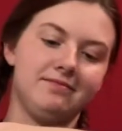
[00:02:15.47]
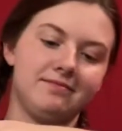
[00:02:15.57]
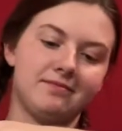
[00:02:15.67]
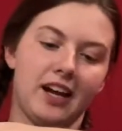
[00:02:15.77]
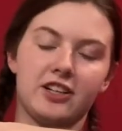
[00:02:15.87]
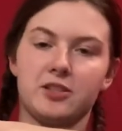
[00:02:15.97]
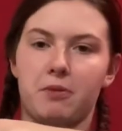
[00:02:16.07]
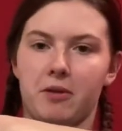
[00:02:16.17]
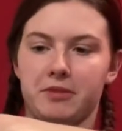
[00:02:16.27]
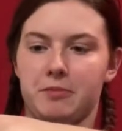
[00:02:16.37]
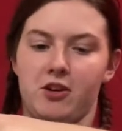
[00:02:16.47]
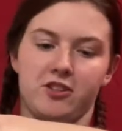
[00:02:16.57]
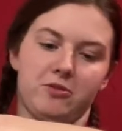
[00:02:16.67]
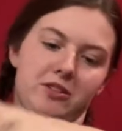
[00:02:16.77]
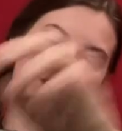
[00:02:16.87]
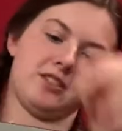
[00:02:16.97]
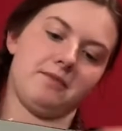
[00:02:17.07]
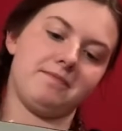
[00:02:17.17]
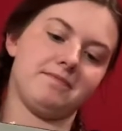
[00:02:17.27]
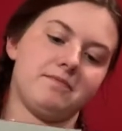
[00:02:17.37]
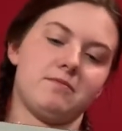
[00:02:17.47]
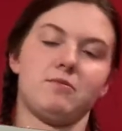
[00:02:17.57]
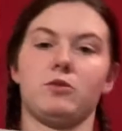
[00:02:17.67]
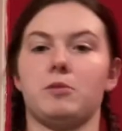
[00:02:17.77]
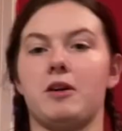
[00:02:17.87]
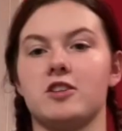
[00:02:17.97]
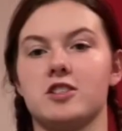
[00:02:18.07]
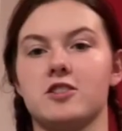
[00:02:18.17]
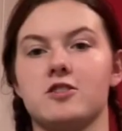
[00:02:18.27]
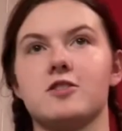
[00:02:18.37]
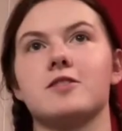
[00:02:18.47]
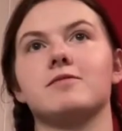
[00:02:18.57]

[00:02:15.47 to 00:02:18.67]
I just popped the box with some pair of scissors.